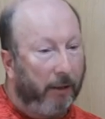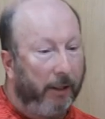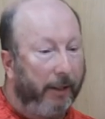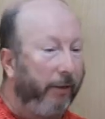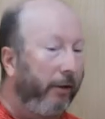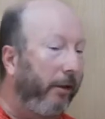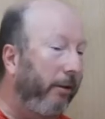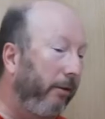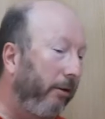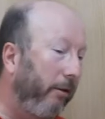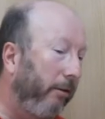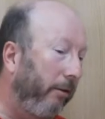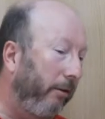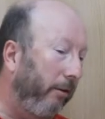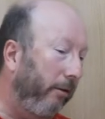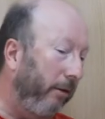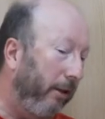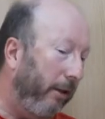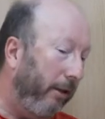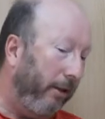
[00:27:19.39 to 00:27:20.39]
Now,
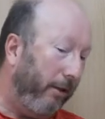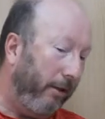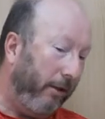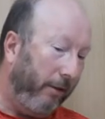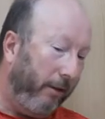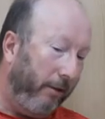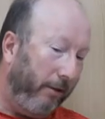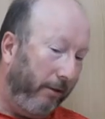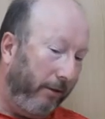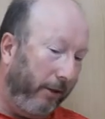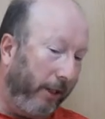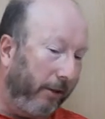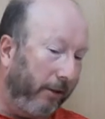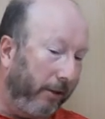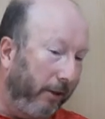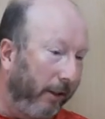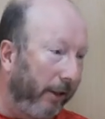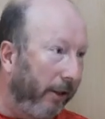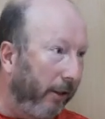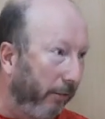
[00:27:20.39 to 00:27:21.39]

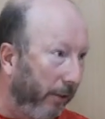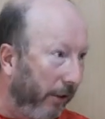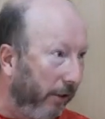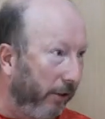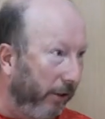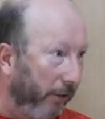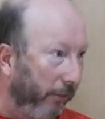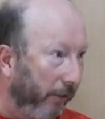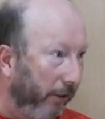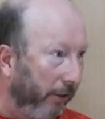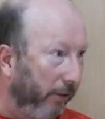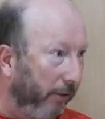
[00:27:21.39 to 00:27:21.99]
that's a little part of it.